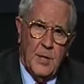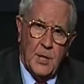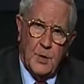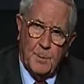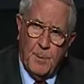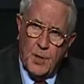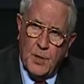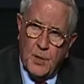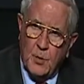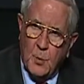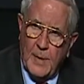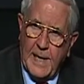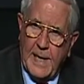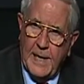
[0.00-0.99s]
this
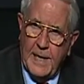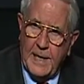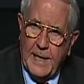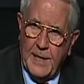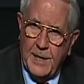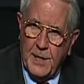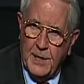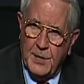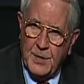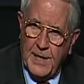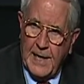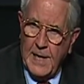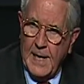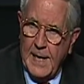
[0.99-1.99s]
because we had an Indian
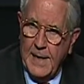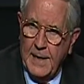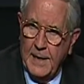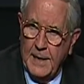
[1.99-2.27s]
satellite